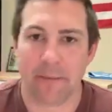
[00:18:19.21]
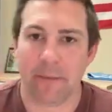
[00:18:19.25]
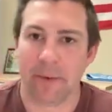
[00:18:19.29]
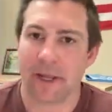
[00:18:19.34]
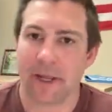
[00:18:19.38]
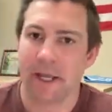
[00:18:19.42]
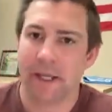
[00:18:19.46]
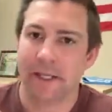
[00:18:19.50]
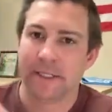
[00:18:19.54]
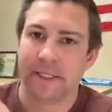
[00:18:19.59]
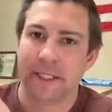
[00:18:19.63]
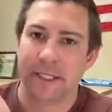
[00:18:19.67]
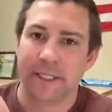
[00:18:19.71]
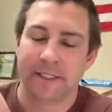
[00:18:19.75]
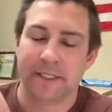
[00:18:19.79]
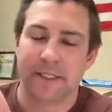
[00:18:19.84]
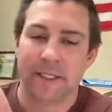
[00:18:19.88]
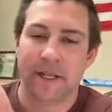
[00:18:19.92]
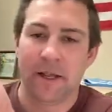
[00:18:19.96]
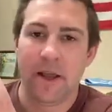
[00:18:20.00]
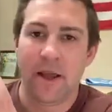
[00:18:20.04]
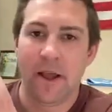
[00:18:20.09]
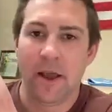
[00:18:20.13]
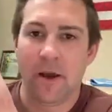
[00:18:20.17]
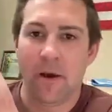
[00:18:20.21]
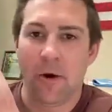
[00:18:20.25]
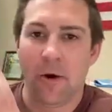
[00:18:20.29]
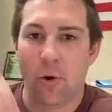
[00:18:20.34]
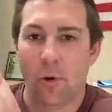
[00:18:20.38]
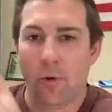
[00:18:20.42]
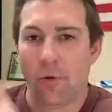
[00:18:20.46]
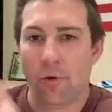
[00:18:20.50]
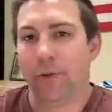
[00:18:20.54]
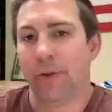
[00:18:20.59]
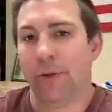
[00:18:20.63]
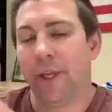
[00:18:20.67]
Because it's
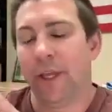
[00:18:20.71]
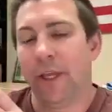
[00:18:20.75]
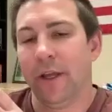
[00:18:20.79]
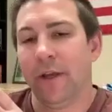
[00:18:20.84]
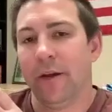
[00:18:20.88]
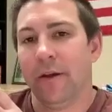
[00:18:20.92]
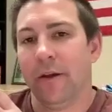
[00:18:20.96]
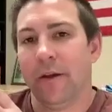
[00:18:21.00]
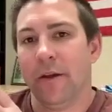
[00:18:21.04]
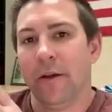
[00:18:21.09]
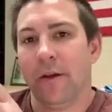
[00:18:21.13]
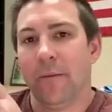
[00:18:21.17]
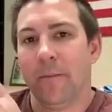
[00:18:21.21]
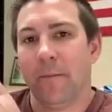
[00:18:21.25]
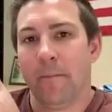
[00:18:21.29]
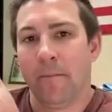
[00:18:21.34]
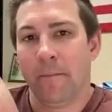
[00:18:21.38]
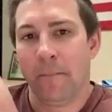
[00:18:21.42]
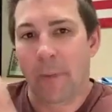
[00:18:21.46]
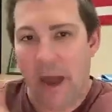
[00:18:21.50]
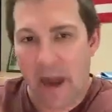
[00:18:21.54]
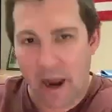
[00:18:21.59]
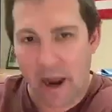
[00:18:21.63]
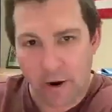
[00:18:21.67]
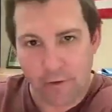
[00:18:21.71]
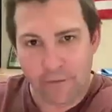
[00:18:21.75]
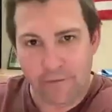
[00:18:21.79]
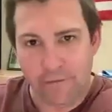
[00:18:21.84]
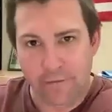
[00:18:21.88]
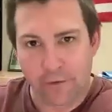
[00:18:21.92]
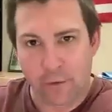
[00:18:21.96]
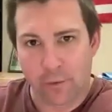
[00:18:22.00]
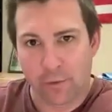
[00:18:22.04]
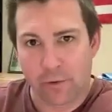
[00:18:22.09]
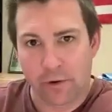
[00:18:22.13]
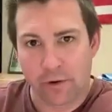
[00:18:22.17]
only
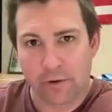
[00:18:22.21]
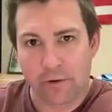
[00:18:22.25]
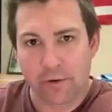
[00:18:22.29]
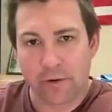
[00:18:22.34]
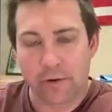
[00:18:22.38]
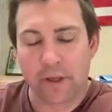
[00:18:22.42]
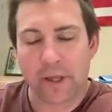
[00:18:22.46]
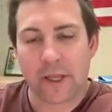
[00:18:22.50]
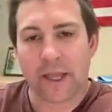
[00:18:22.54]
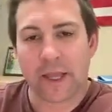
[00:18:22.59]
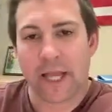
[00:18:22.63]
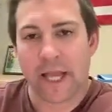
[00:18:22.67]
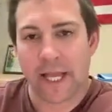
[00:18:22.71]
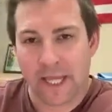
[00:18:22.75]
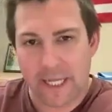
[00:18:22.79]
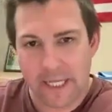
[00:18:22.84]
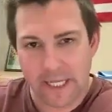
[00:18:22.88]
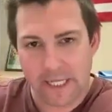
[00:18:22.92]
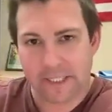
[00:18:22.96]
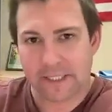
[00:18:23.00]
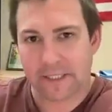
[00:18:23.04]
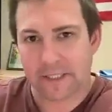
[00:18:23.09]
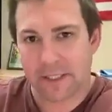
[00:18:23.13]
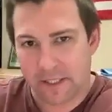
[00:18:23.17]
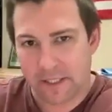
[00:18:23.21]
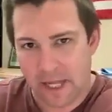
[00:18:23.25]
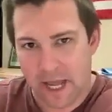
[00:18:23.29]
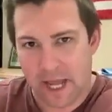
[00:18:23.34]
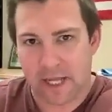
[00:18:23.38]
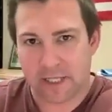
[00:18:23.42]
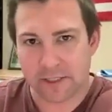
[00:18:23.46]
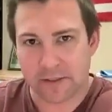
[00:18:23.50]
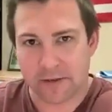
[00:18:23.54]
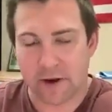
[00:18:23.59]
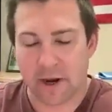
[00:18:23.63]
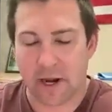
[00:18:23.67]
biofuel that gets the
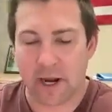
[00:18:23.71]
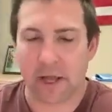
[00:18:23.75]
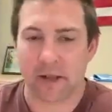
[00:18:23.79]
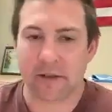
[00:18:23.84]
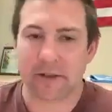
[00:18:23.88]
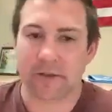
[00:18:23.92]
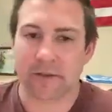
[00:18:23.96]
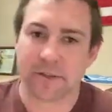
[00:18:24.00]
tax credit.